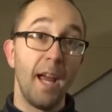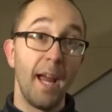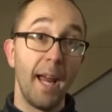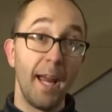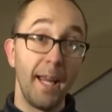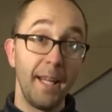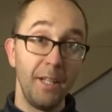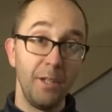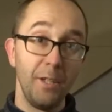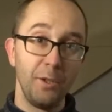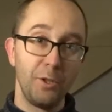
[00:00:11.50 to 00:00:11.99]

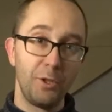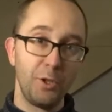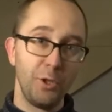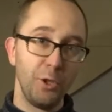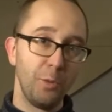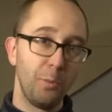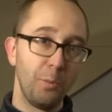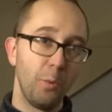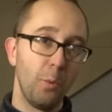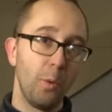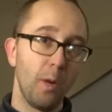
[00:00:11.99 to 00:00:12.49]
Hey
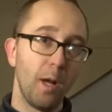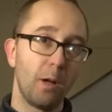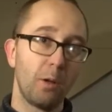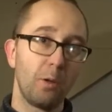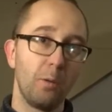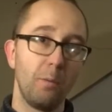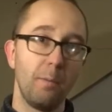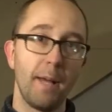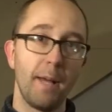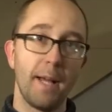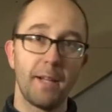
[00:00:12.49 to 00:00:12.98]
YouTube,
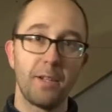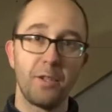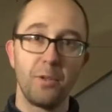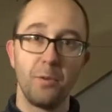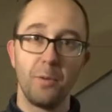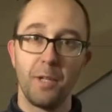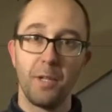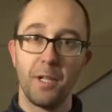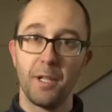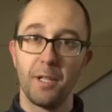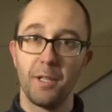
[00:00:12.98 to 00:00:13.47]
welcome back
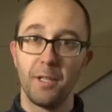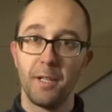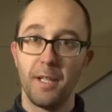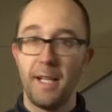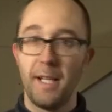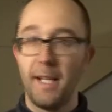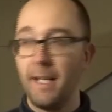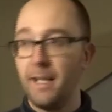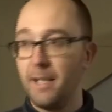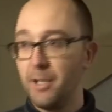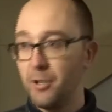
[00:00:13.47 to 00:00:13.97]
to another
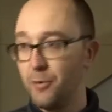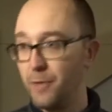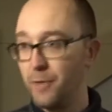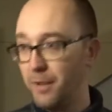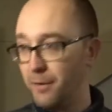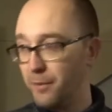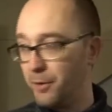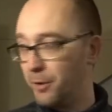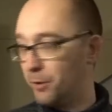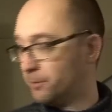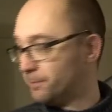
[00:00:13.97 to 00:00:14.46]
English
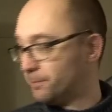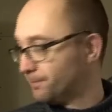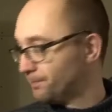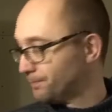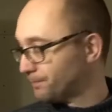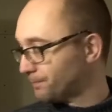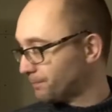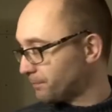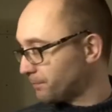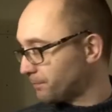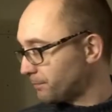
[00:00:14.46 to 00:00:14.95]
review.
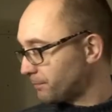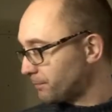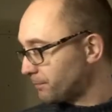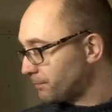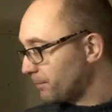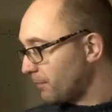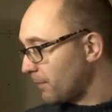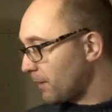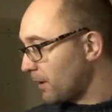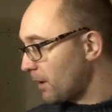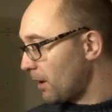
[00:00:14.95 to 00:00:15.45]

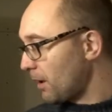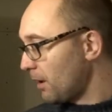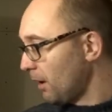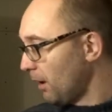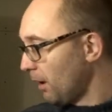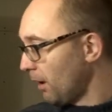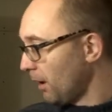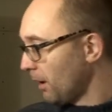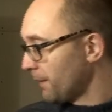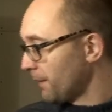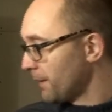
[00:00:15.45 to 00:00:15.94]

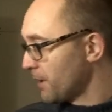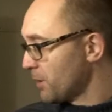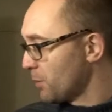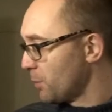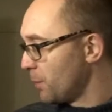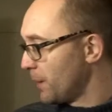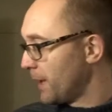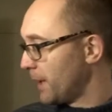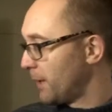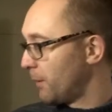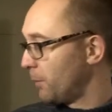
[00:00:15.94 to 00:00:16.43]
This
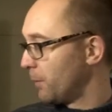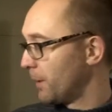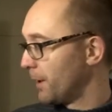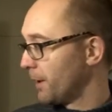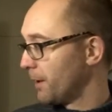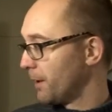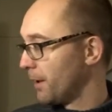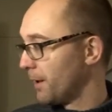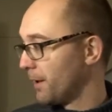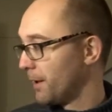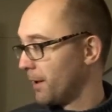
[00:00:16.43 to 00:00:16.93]
week we're
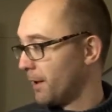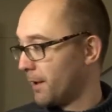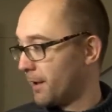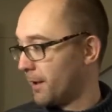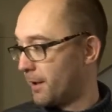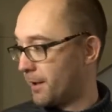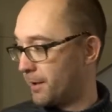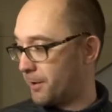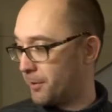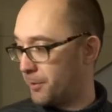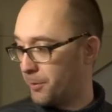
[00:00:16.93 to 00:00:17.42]

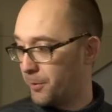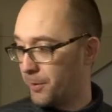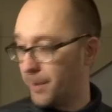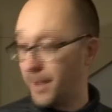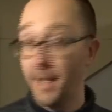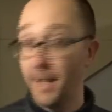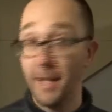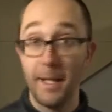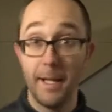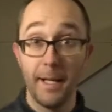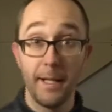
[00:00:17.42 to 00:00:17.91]
gonna do
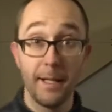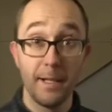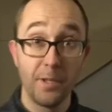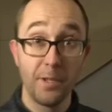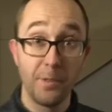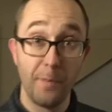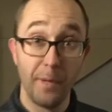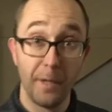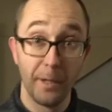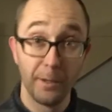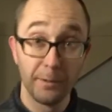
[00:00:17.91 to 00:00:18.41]
a
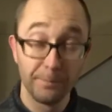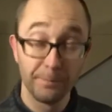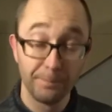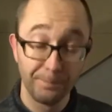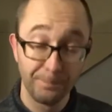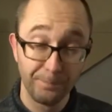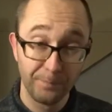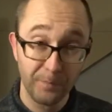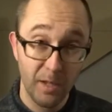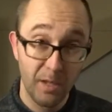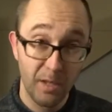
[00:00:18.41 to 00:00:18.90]
English beer
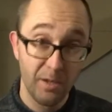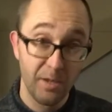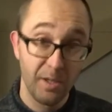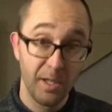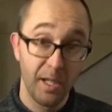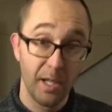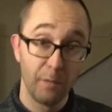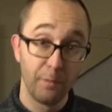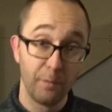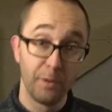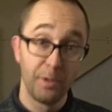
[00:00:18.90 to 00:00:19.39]

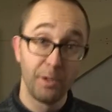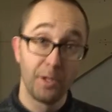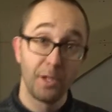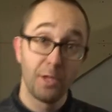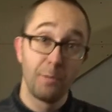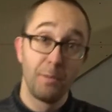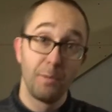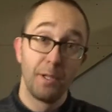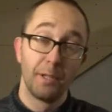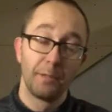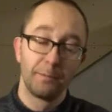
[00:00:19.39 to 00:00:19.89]
instead of a
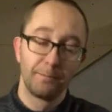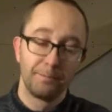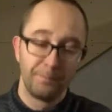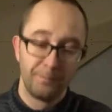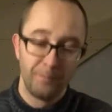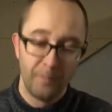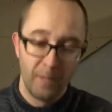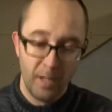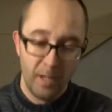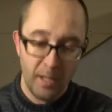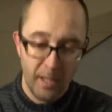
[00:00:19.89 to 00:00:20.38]
Dutch beer.
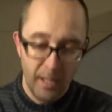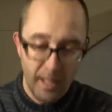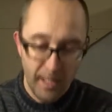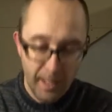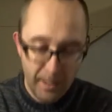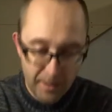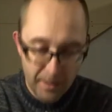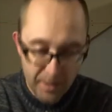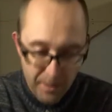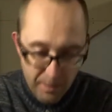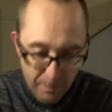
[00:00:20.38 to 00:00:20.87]

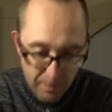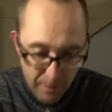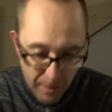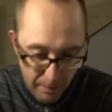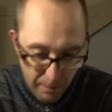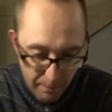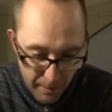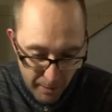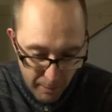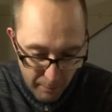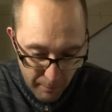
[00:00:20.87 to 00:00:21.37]
I got some
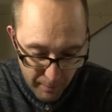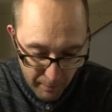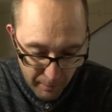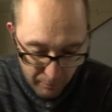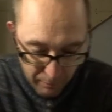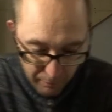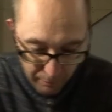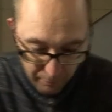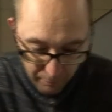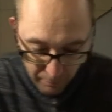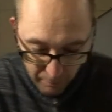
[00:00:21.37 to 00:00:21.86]
beer
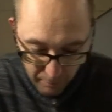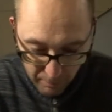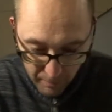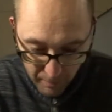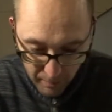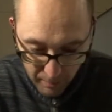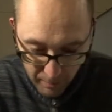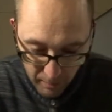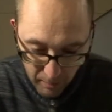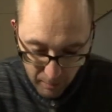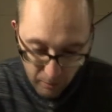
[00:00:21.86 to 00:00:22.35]
mail from
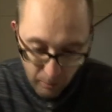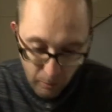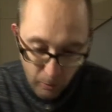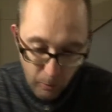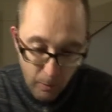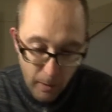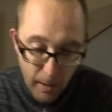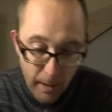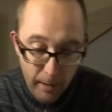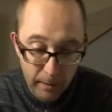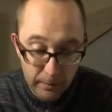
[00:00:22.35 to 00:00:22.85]

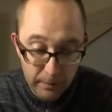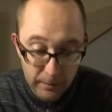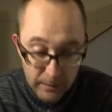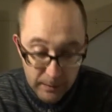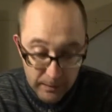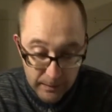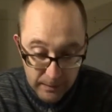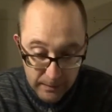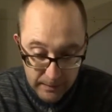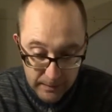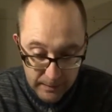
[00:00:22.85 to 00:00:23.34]
ORA,
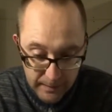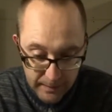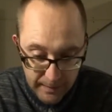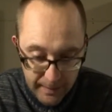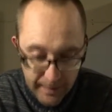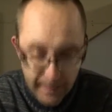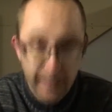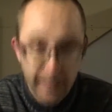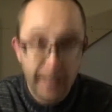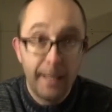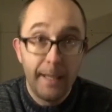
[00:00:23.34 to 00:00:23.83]

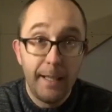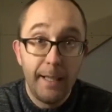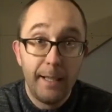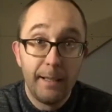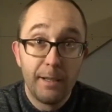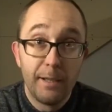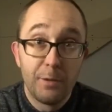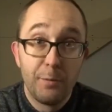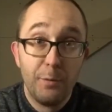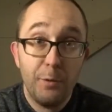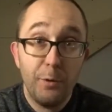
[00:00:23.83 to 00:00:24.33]
a
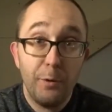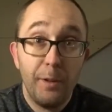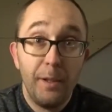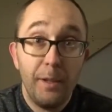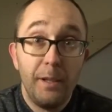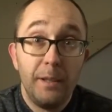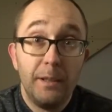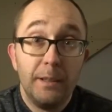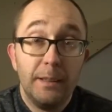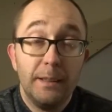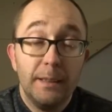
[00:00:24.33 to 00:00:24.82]
English
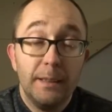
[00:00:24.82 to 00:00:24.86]
brewery,